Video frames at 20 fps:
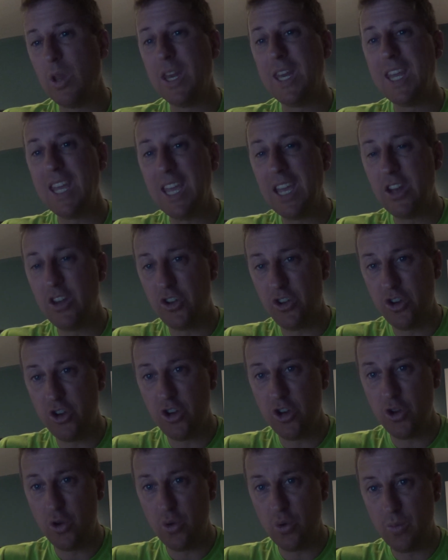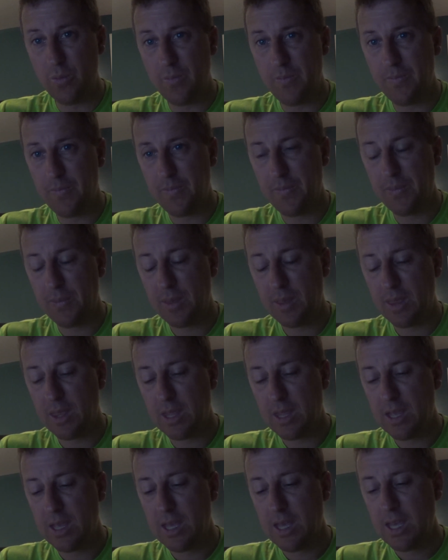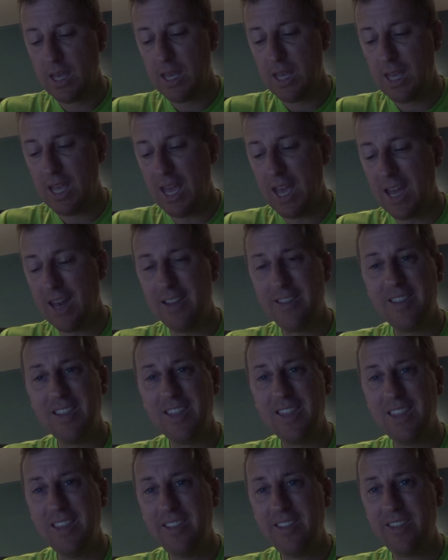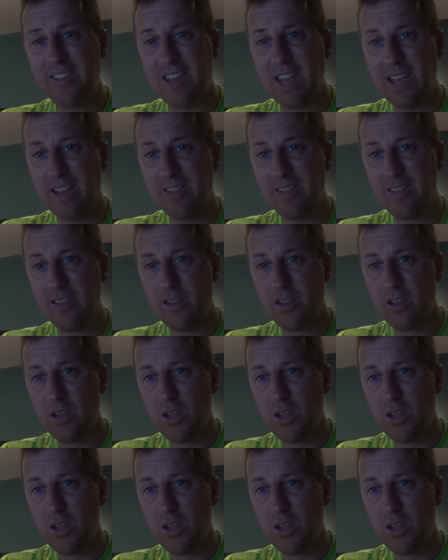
need to do and it's in this state